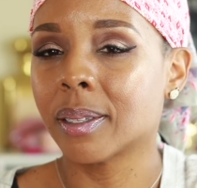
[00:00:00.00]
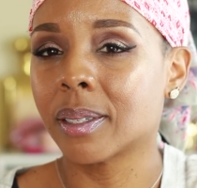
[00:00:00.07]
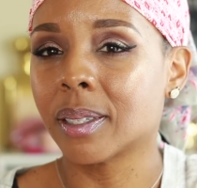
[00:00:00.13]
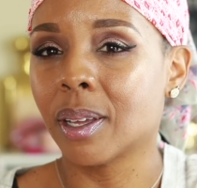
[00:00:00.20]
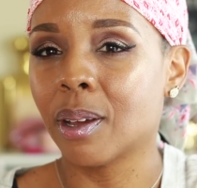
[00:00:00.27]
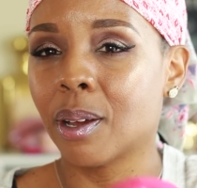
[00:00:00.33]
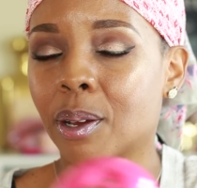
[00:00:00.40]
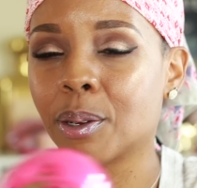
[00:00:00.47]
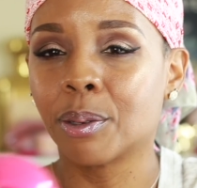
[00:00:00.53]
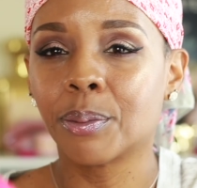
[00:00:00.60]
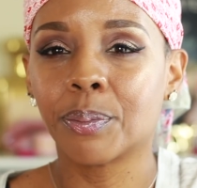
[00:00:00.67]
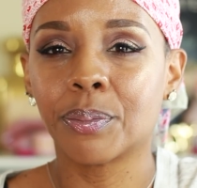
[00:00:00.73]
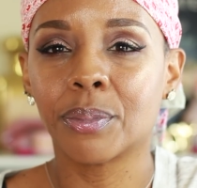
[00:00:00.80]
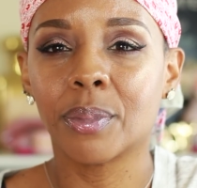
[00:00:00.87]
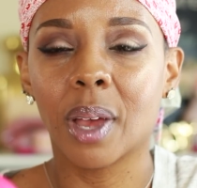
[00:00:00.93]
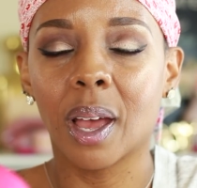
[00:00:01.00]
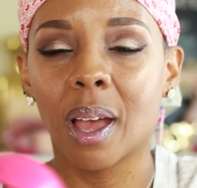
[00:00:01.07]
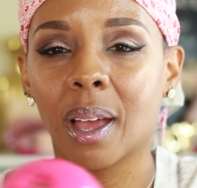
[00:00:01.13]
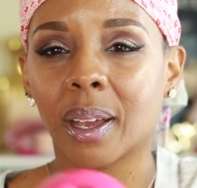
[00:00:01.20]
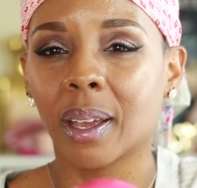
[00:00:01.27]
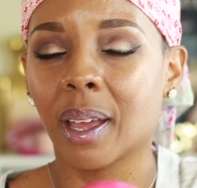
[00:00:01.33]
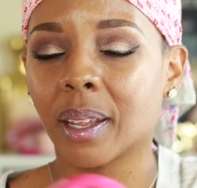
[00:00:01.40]
So
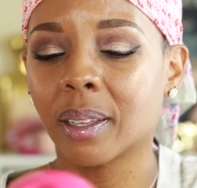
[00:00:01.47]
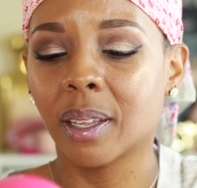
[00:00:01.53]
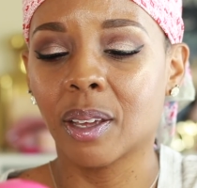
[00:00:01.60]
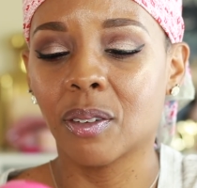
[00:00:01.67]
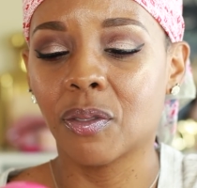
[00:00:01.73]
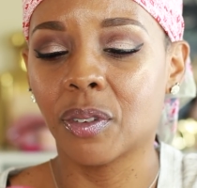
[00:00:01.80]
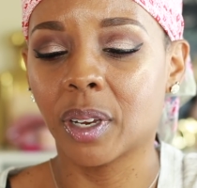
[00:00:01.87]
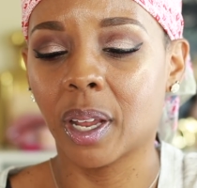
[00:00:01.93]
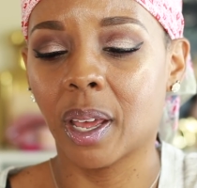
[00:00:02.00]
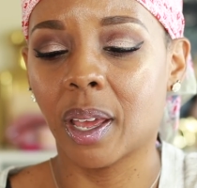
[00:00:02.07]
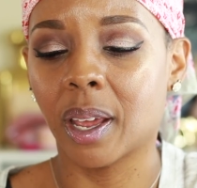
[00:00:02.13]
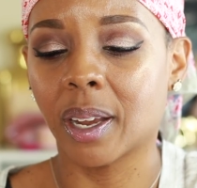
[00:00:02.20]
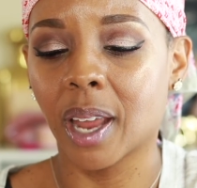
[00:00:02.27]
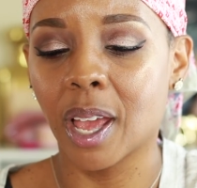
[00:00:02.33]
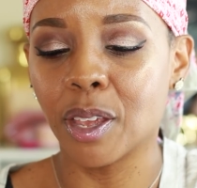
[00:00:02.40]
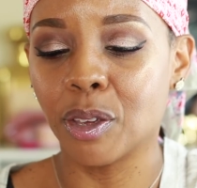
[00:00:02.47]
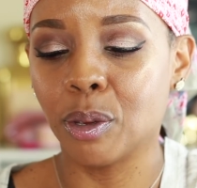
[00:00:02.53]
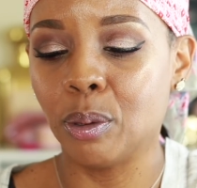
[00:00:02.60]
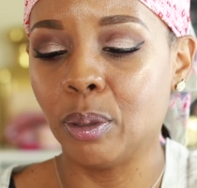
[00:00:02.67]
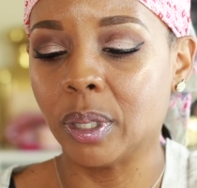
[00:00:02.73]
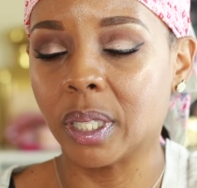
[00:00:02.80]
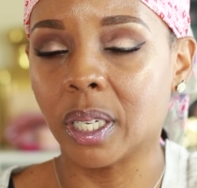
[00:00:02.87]
I got that for that, and I
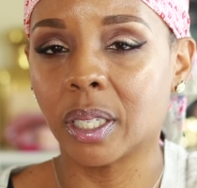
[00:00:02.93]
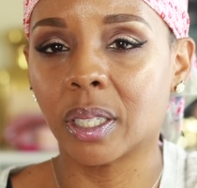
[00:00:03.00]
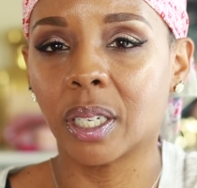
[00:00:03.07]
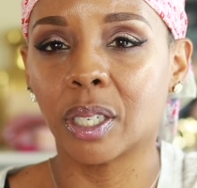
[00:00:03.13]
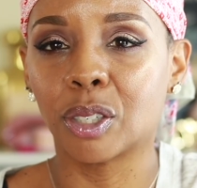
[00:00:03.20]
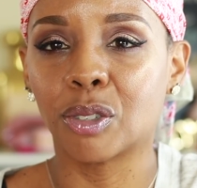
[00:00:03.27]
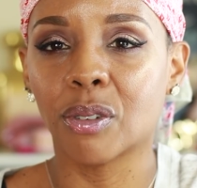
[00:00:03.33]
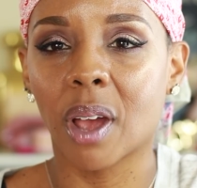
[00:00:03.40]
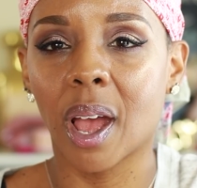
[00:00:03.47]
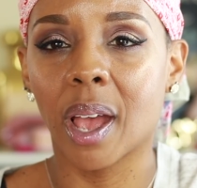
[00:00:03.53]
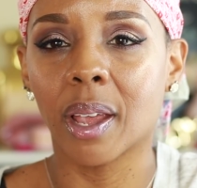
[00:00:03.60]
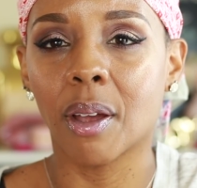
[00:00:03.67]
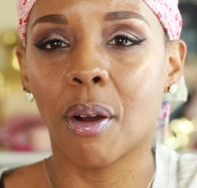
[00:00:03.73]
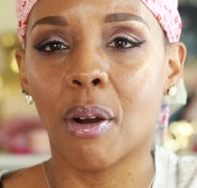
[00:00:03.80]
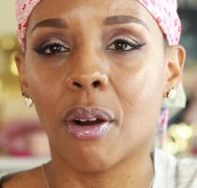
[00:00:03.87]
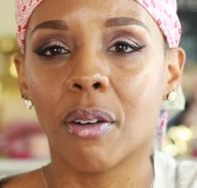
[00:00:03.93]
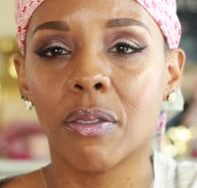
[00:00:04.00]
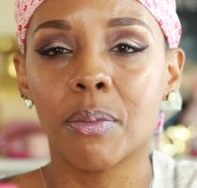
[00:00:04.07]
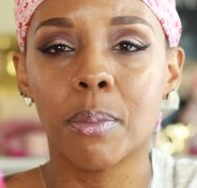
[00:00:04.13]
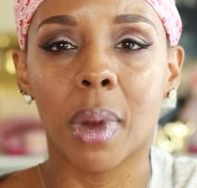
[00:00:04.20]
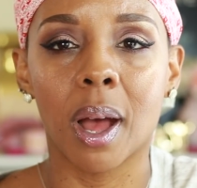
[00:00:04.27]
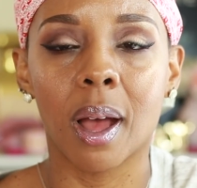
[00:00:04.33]
used it to dry
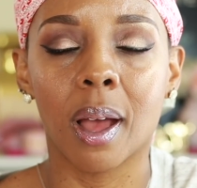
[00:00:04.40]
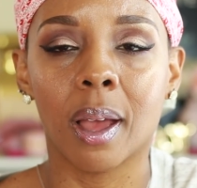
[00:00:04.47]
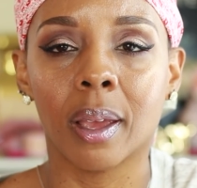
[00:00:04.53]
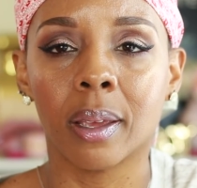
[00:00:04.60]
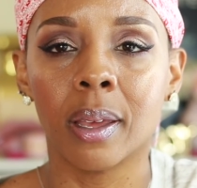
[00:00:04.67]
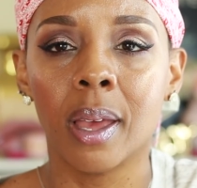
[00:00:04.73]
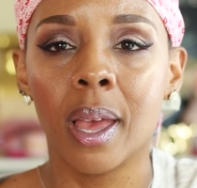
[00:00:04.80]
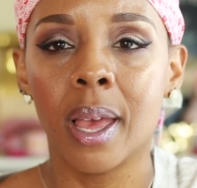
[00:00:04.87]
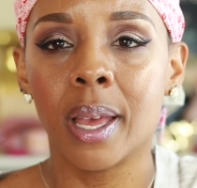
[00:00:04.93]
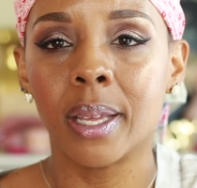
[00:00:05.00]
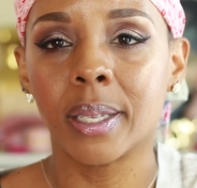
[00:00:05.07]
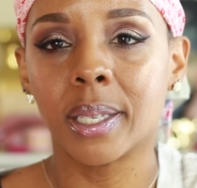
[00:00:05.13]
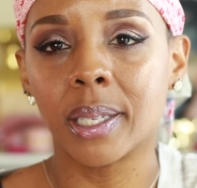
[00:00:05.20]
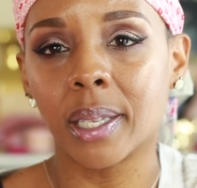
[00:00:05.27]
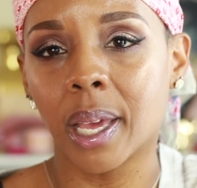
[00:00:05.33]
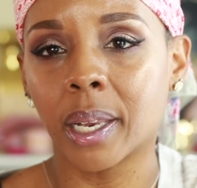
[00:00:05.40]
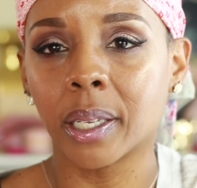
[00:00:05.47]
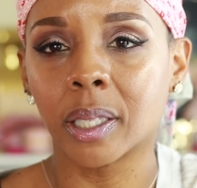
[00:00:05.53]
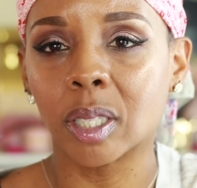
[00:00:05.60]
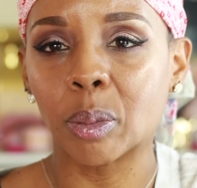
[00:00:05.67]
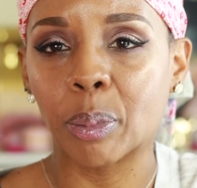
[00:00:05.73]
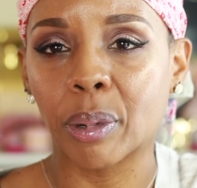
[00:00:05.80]
off my
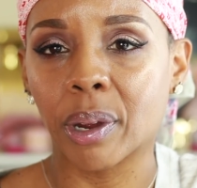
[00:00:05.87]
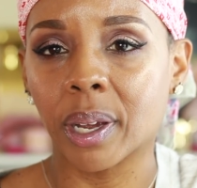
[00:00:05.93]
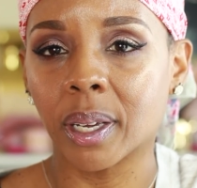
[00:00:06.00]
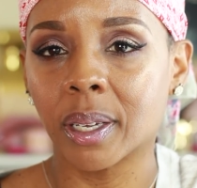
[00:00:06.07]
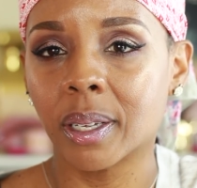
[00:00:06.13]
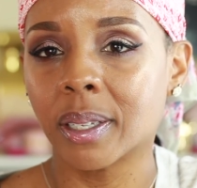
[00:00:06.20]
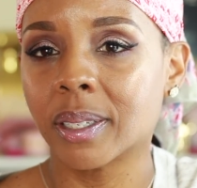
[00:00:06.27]
setting spray.